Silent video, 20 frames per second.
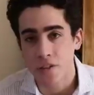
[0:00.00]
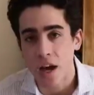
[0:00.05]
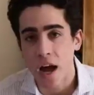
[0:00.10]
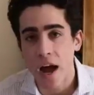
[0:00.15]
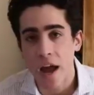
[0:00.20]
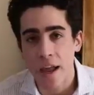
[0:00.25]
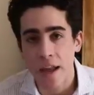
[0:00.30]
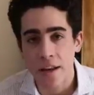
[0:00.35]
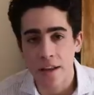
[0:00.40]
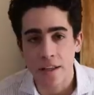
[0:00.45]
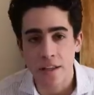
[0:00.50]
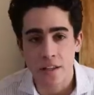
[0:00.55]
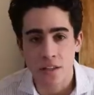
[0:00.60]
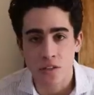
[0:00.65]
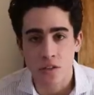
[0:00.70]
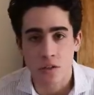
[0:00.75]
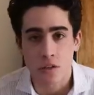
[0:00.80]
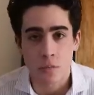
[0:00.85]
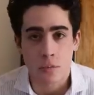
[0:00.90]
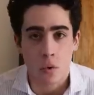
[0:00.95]
your diet
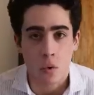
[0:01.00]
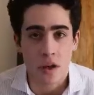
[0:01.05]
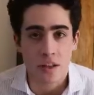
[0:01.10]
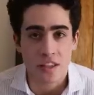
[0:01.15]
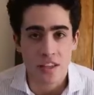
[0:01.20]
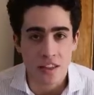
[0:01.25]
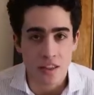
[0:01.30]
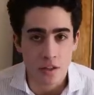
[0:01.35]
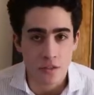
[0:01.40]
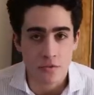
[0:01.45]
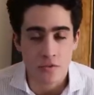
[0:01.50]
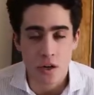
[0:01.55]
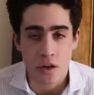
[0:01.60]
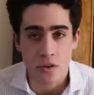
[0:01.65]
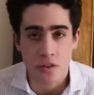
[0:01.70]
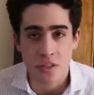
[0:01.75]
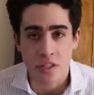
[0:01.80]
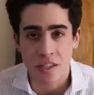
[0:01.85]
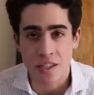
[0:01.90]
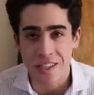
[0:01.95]
until the point that the
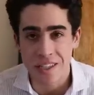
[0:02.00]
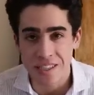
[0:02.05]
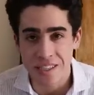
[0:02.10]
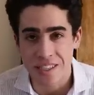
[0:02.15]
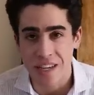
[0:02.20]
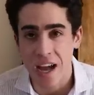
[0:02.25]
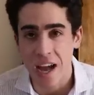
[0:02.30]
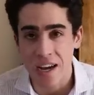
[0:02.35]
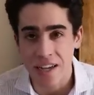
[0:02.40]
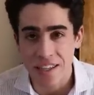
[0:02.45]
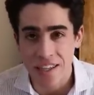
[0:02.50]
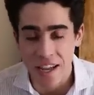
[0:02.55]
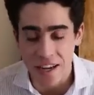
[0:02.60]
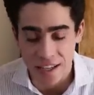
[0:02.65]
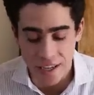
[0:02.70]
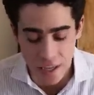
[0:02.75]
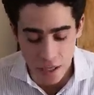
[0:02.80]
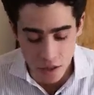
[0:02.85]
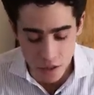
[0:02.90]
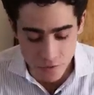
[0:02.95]
ferritin is not
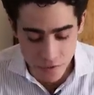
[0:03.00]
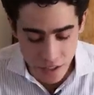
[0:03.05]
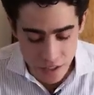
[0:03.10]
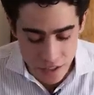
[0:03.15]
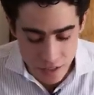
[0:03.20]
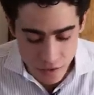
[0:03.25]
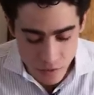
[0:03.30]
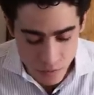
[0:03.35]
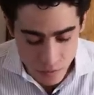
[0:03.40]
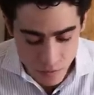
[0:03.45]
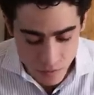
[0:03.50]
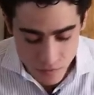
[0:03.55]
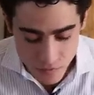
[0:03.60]
getting elevated.